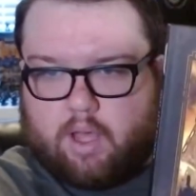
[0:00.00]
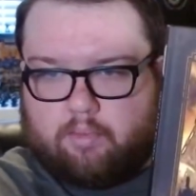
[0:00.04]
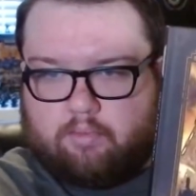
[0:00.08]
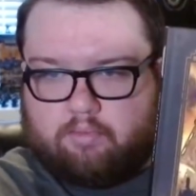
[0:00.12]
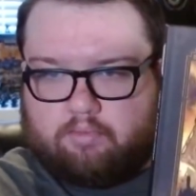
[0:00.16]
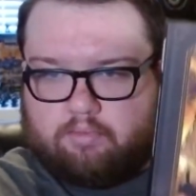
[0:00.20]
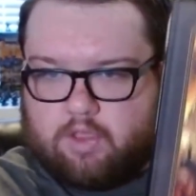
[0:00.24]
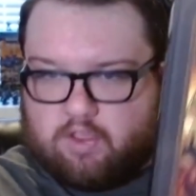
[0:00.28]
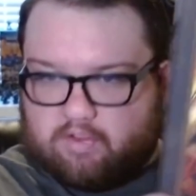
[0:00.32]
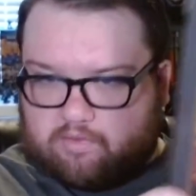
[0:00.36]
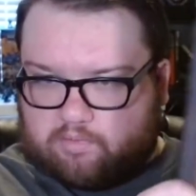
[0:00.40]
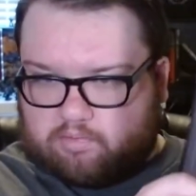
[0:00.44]

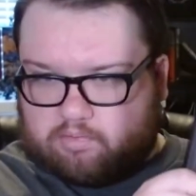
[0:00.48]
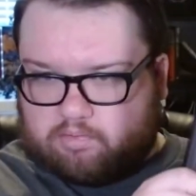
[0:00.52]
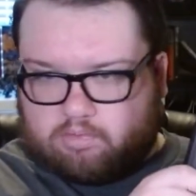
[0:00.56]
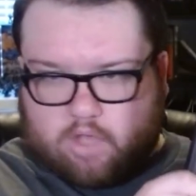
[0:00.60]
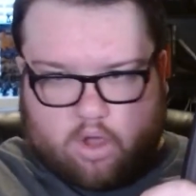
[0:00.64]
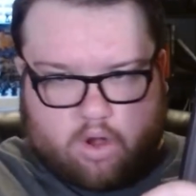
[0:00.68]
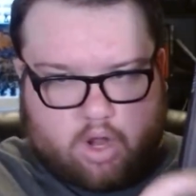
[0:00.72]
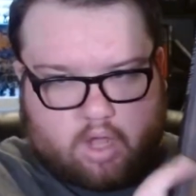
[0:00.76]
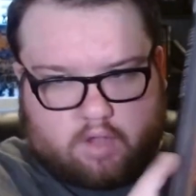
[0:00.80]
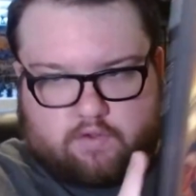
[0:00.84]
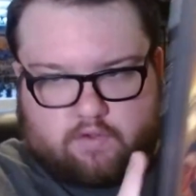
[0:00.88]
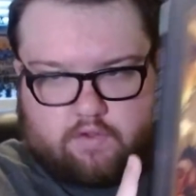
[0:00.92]
these
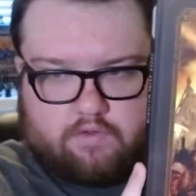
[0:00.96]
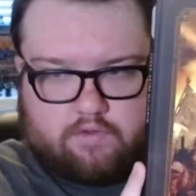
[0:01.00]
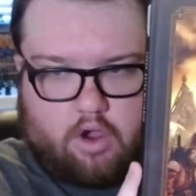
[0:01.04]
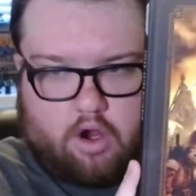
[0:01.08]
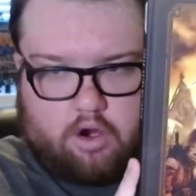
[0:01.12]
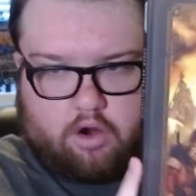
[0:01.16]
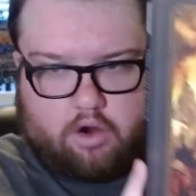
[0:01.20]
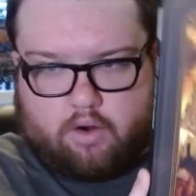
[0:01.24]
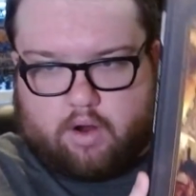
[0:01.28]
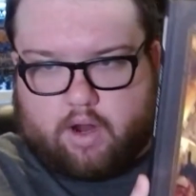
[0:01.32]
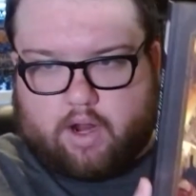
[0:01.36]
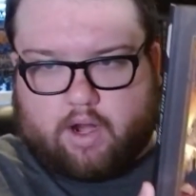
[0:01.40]
codexes are
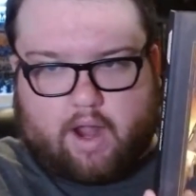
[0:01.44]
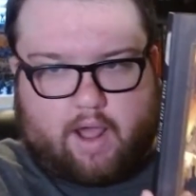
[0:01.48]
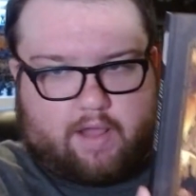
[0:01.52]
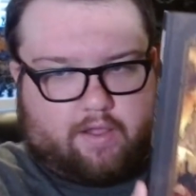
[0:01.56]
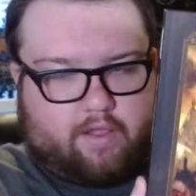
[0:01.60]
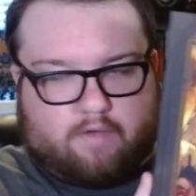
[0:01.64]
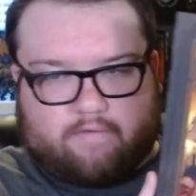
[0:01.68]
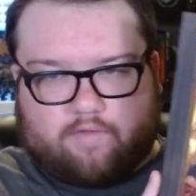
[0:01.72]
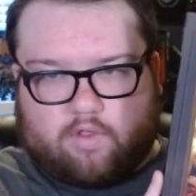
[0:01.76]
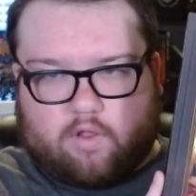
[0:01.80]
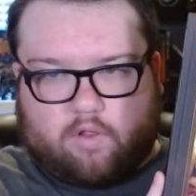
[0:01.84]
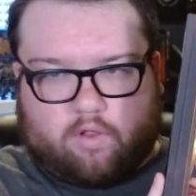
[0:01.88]
great. I
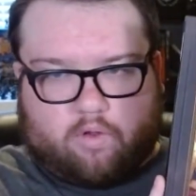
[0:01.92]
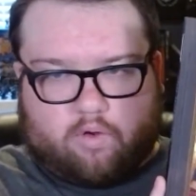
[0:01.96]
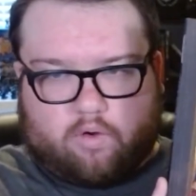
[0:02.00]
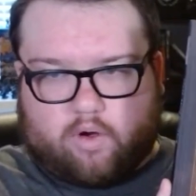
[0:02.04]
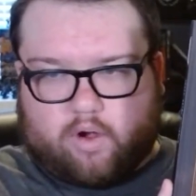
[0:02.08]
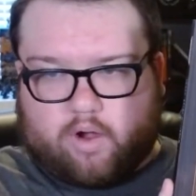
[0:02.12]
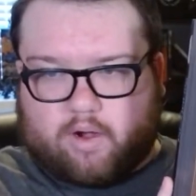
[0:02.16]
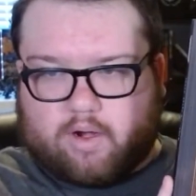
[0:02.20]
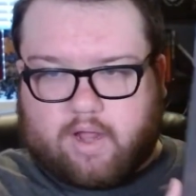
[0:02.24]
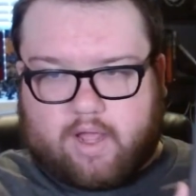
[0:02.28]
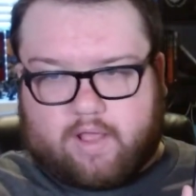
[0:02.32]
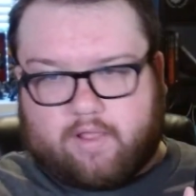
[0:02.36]
love the
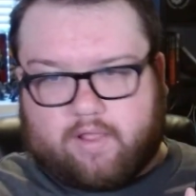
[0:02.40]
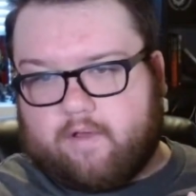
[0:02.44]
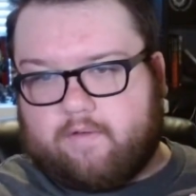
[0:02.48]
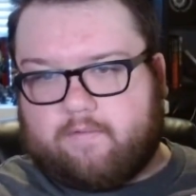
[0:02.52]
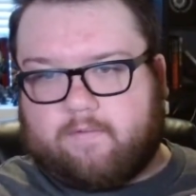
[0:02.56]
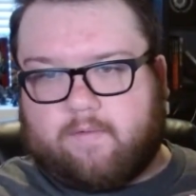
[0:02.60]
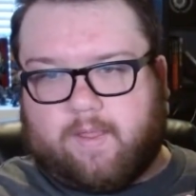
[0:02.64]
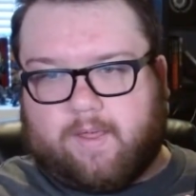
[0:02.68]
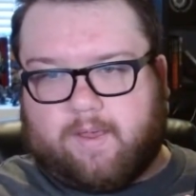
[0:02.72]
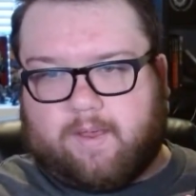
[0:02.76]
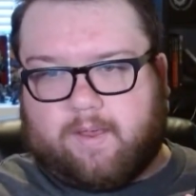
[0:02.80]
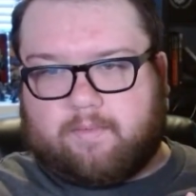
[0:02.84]
lore. I love
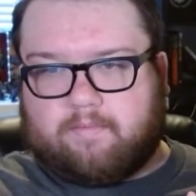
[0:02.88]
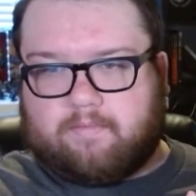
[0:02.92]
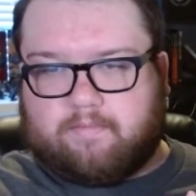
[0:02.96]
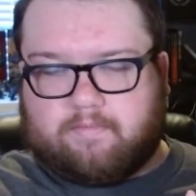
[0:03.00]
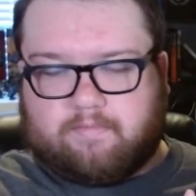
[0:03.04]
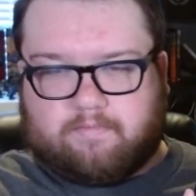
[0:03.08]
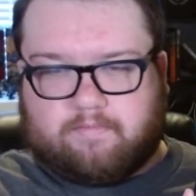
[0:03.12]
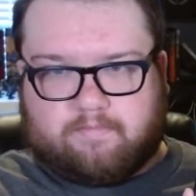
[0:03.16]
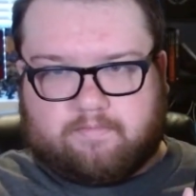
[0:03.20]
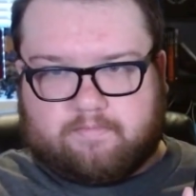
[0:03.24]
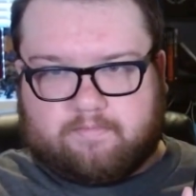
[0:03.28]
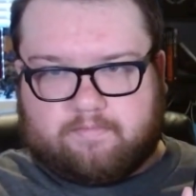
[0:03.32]
the
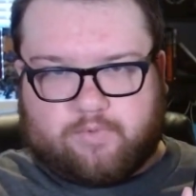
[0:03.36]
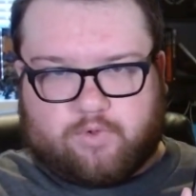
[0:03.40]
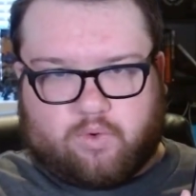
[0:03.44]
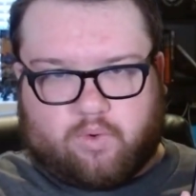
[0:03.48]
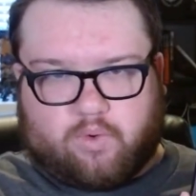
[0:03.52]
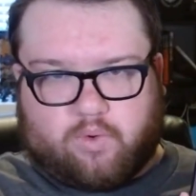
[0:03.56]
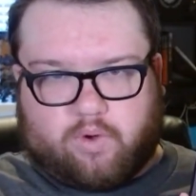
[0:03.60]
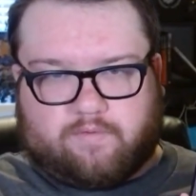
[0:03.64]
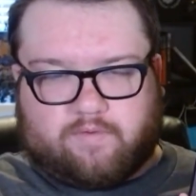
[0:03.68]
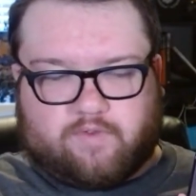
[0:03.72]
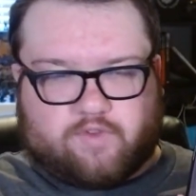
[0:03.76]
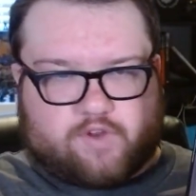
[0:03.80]
sort
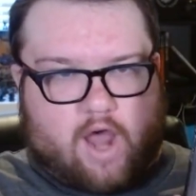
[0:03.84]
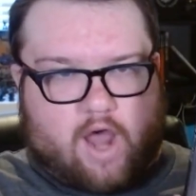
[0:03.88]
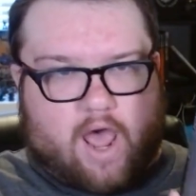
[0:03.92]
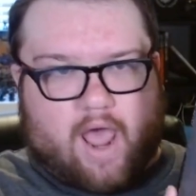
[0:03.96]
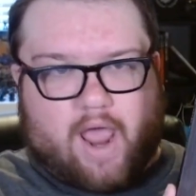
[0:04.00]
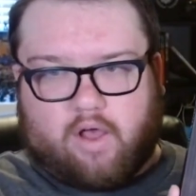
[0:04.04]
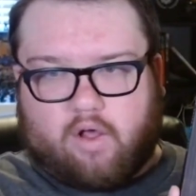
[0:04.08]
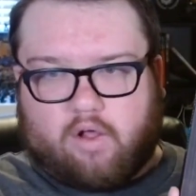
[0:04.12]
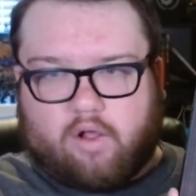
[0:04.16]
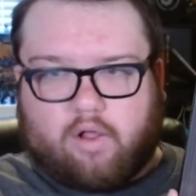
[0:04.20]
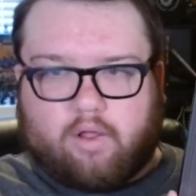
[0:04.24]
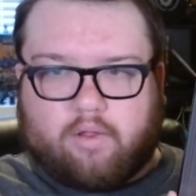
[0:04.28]
of
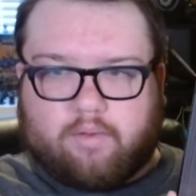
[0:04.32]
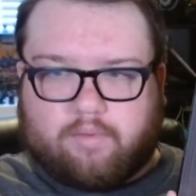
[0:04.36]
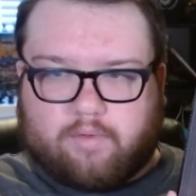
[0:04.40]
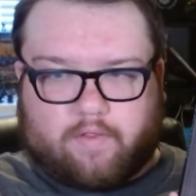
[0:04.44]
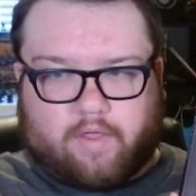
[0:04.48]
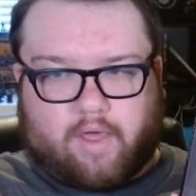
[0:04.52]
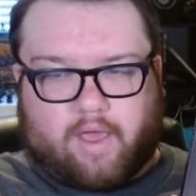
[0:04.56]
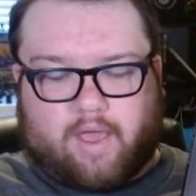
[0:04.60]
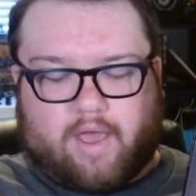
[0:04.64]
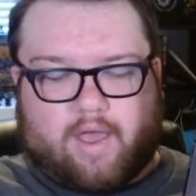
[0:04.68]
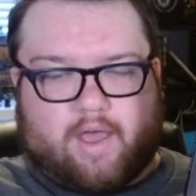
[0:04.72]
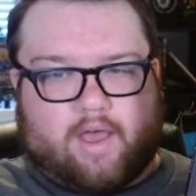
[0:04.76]
style that
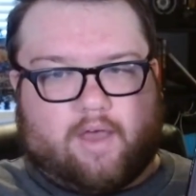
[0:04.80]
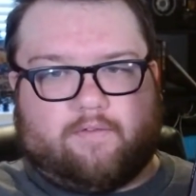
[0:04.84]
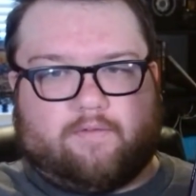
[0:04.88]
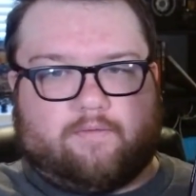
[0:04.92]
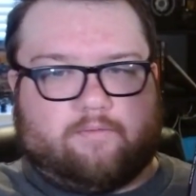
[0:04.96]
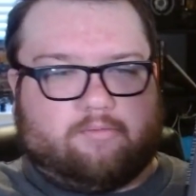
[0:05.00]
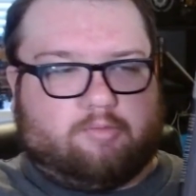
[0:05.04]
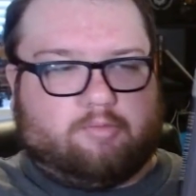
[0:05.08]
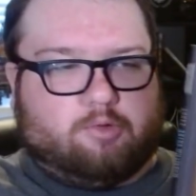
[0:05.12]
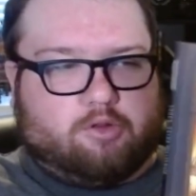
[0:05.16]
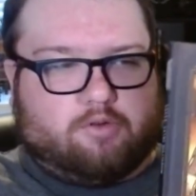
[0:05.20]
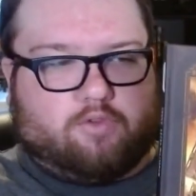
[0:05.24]
they have.
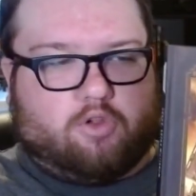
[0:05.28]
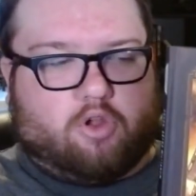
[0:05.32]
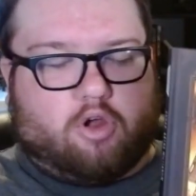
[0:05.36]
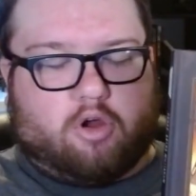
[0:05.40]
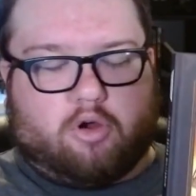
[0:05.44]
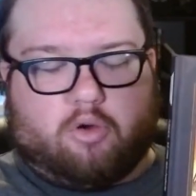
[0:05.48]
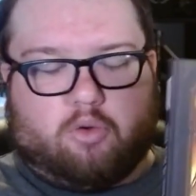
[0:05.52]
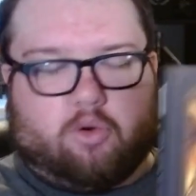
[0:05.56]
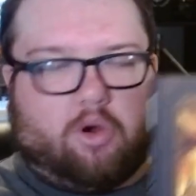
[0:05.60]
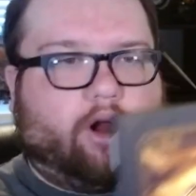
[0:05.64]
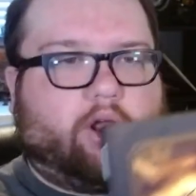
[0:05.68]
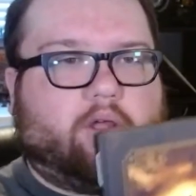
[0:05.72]
Beautiful
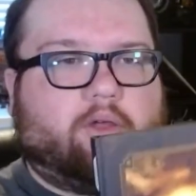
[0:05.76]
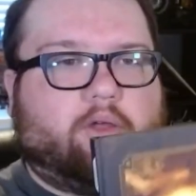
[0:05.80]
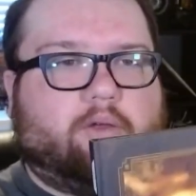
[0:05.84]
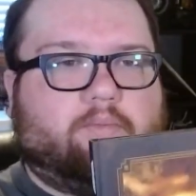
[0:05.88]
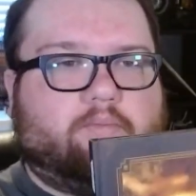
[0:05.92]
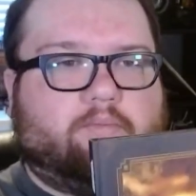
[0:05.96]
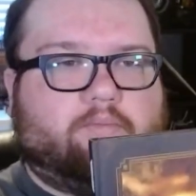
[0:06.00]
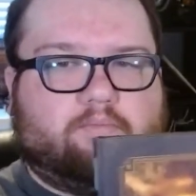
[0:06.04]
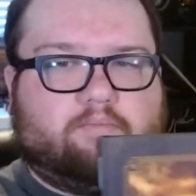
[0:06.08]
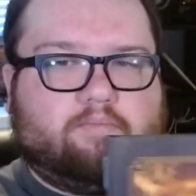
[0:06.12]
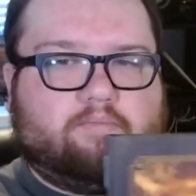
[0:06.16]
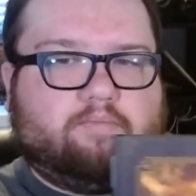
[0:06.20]
artwork,
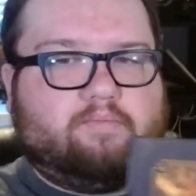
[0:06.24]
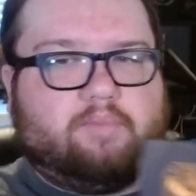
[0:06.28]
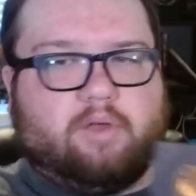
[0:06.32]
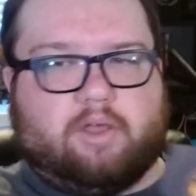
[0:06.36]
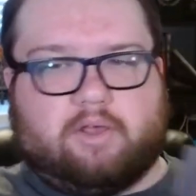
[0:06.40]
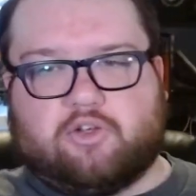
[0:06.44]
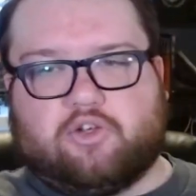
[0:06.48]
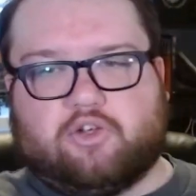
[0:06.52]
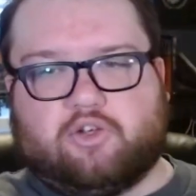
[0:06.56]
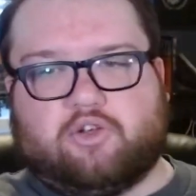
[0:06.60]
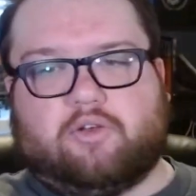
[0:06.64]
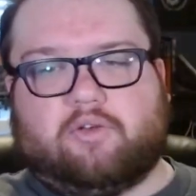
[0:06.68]

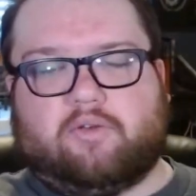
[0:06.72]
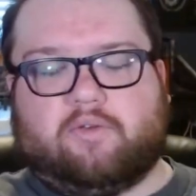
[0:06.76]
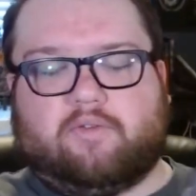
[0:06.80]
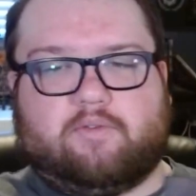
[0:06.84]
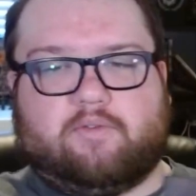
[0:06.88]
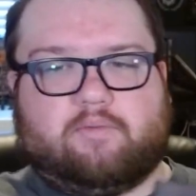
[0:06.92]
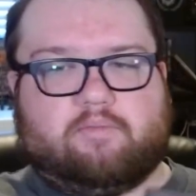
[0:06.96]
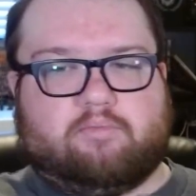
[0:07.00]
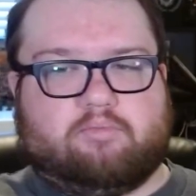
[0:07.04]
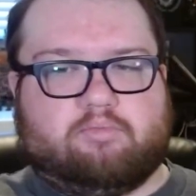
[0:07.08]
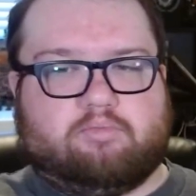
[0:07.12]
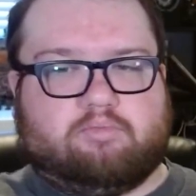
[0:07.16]
pictures,
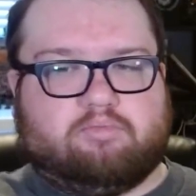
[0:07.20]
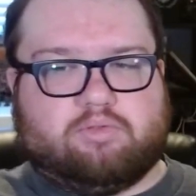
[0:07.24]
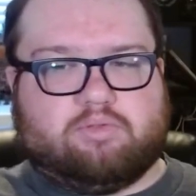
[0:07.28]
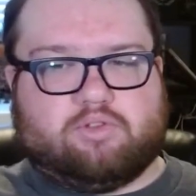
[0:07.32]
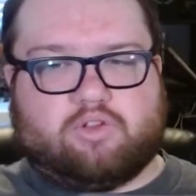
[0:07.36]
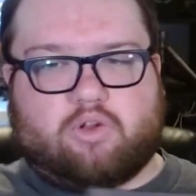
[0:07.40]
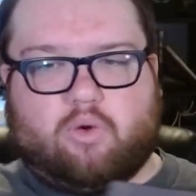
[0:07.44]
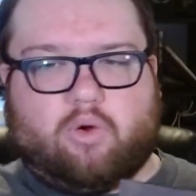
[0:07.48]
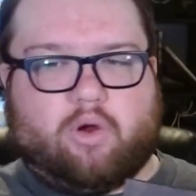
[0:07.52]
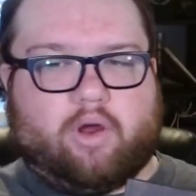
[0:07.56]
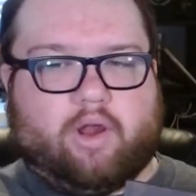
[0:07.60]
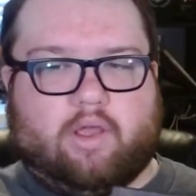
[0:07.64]

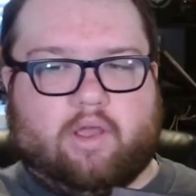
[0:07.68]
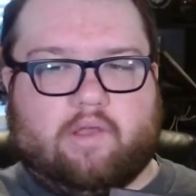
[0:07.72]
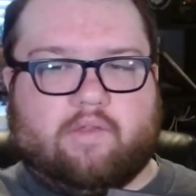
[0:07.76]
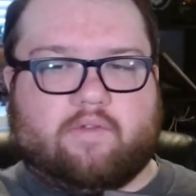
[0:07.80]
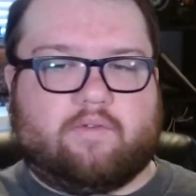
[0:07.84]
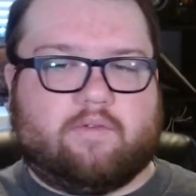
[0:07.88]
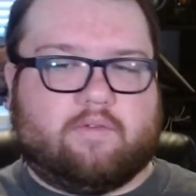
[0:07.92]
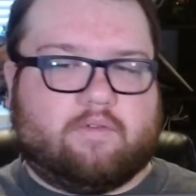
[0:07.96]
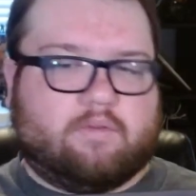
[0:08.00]
stories,